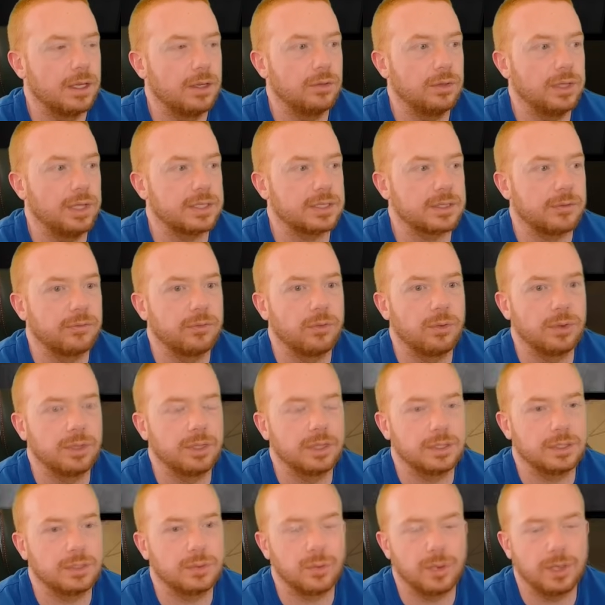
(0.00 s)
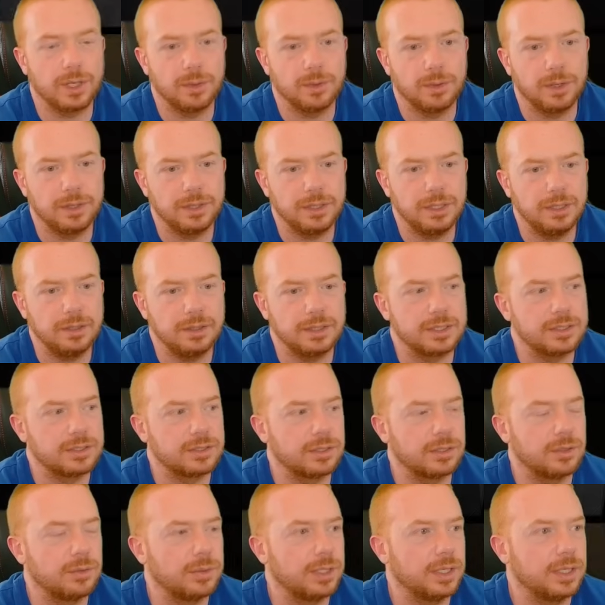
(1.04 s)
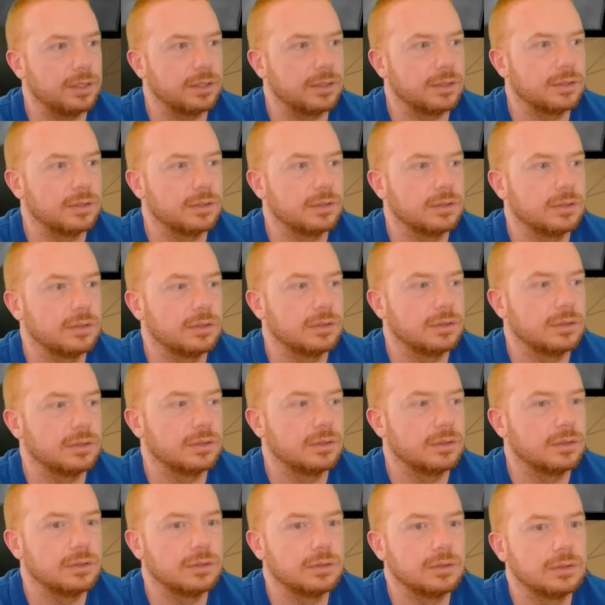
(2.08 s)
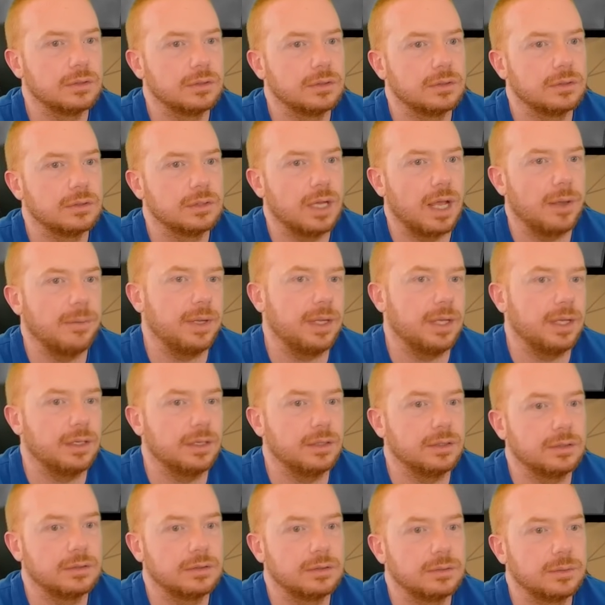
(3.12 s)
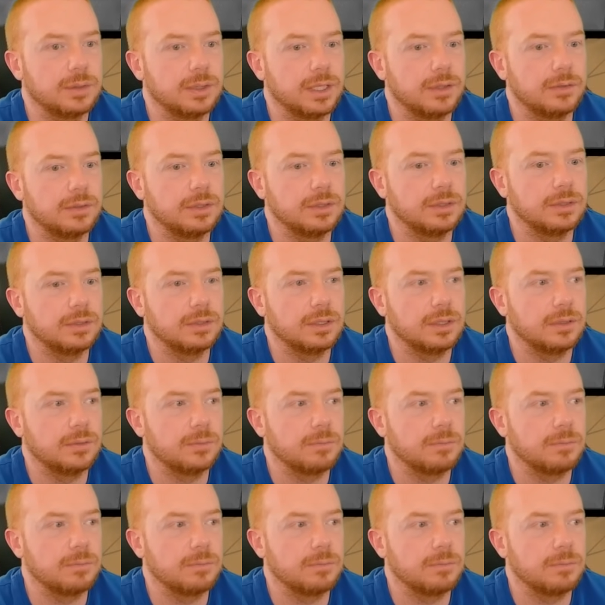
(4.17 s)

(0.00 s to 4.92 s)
He only has a 40, a 21 there? That's so weak. I mean, whatever.